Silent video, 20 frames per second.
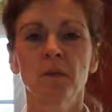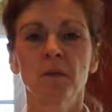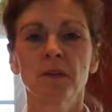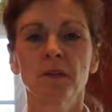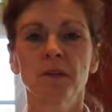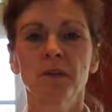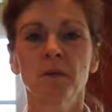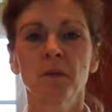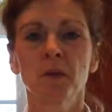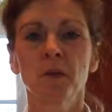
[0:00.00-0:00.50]

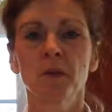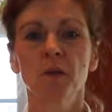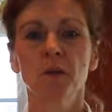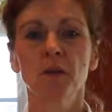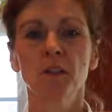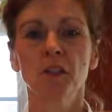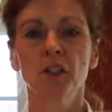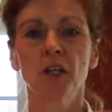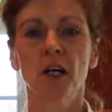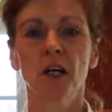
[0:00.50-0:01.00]

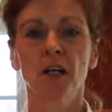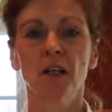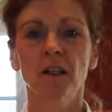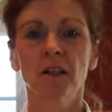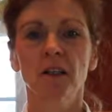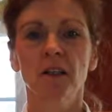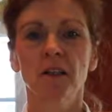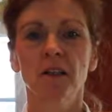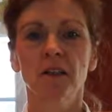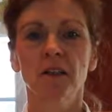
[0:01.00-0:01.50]
smooth
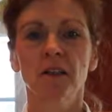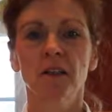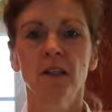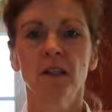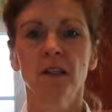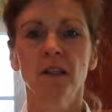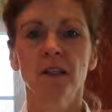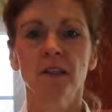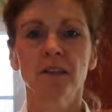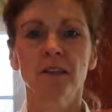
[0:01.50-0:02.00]
chocolate,
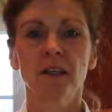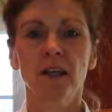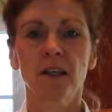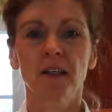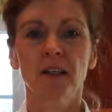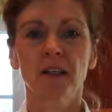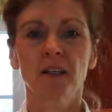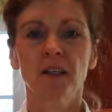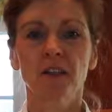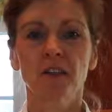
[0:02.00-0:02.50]

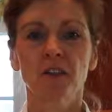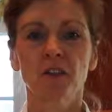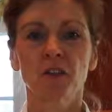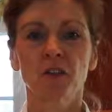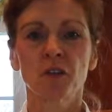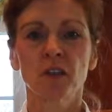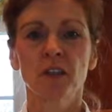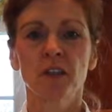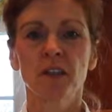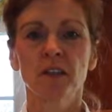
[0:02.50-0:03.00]
decadent
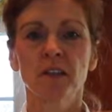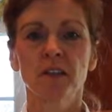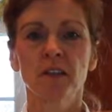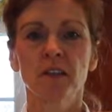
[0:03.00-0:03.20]
treat,